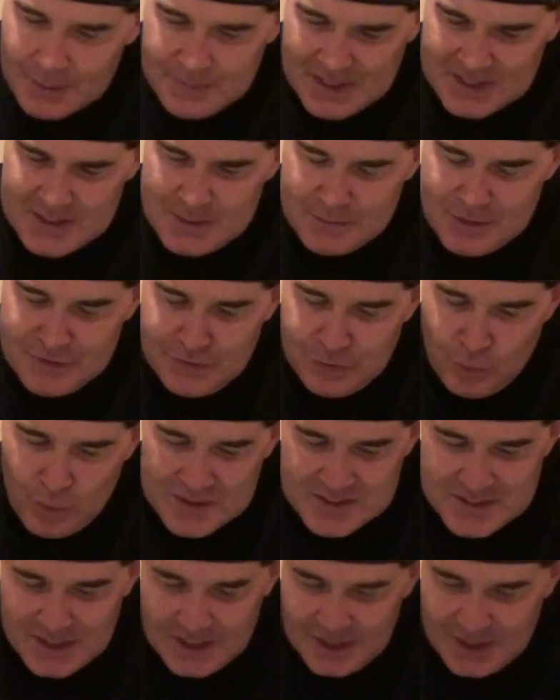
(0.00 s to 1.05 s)
Pick number
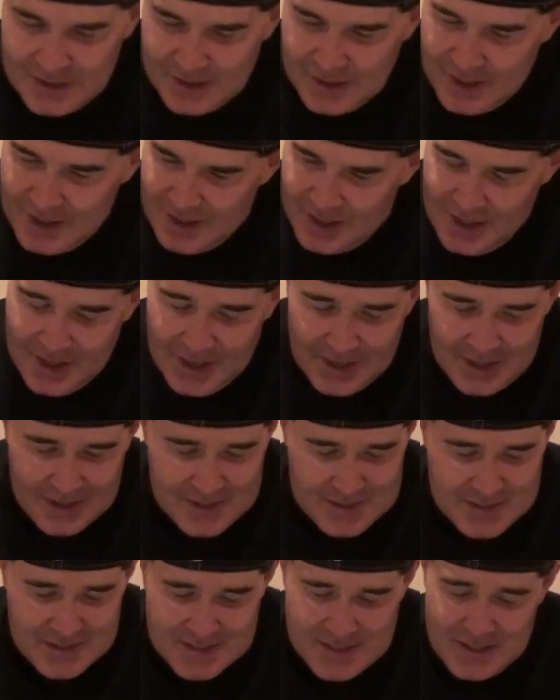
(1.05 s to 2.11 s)
14,
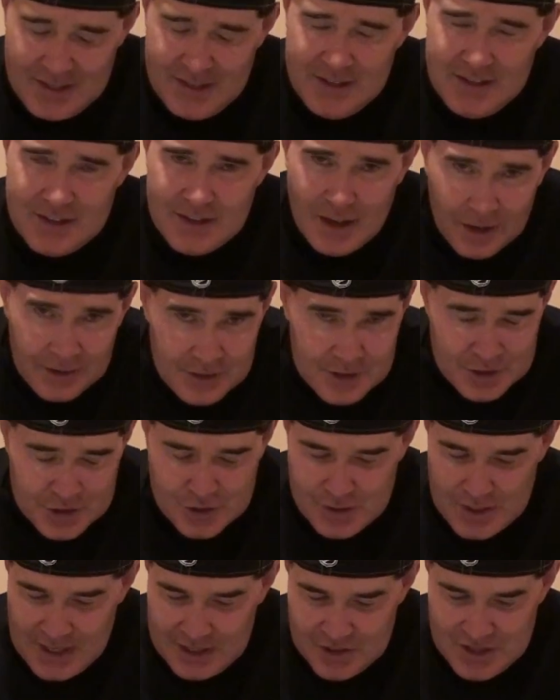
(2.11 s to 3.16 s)
this is another
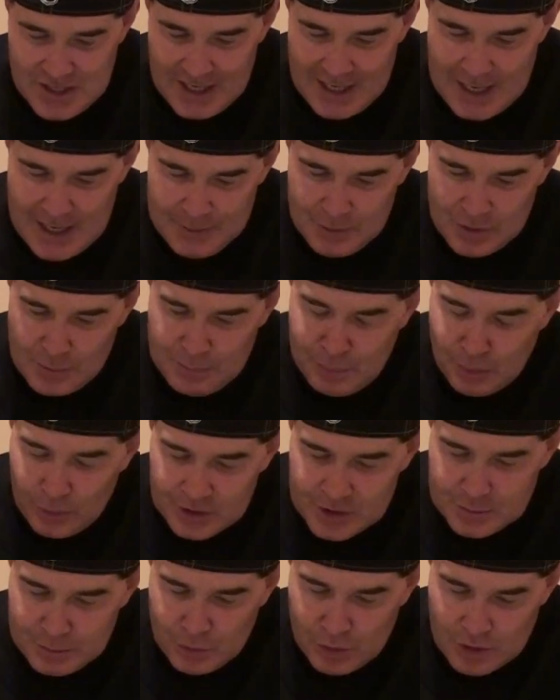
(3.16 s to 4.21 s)
strange game where the
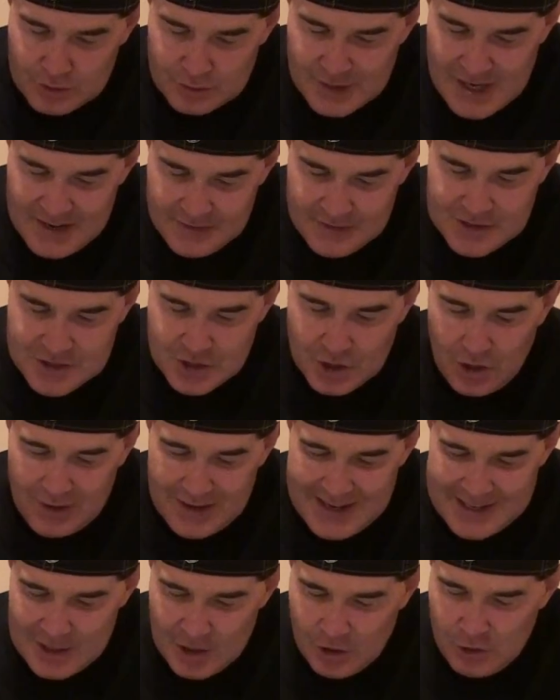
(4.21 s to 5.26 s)
Baltimore Ravens
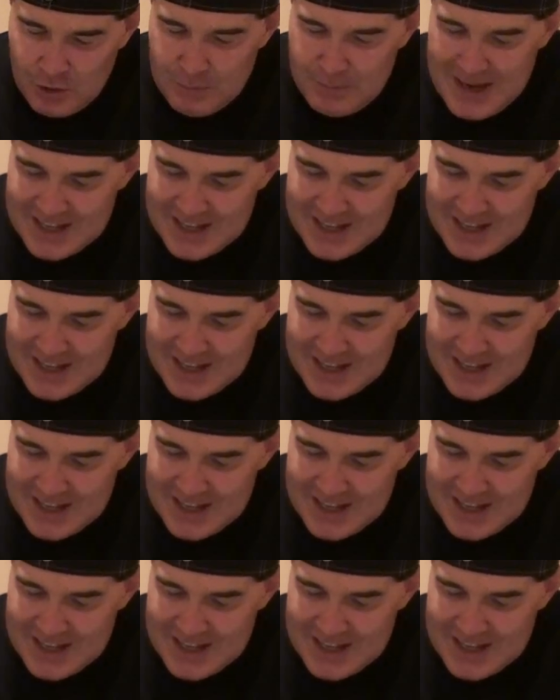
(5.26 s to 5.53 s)
are at home,